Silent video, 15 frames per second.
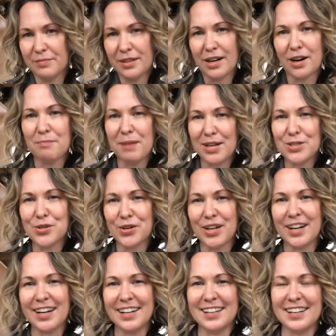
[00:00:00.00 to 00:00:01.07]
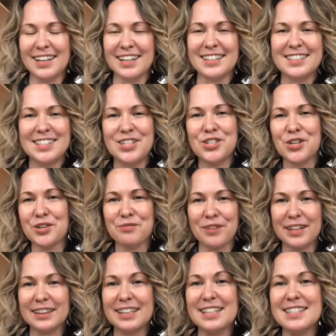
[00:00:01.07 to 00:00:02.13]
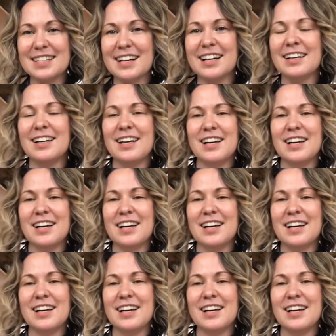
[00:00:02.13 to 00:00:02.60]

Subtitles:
mentor and teacher and friend Lisa,